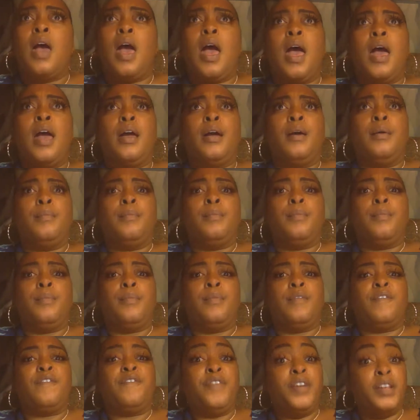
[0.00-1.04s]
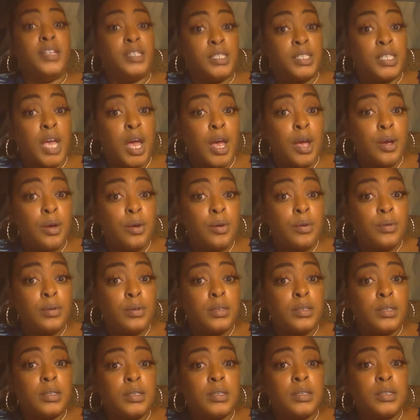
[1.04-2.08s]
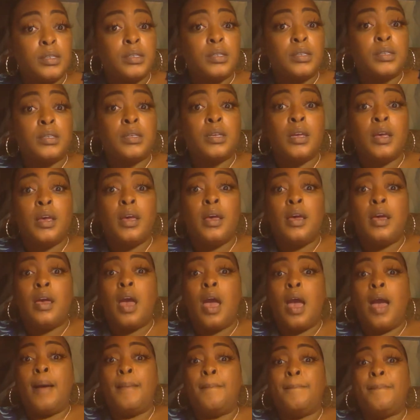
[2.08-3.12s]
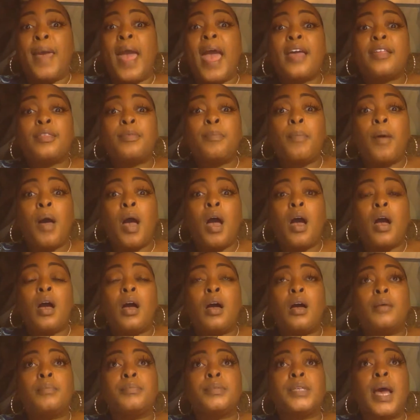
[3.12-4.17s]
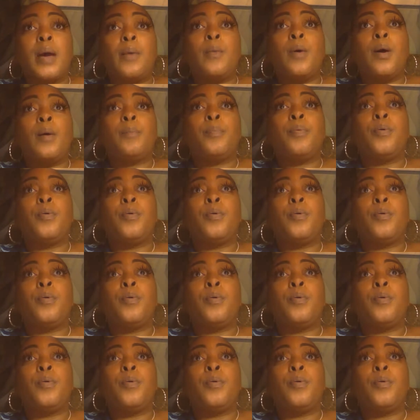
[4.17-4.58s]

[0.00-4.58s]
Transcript: Foot soaks, bath bombs at one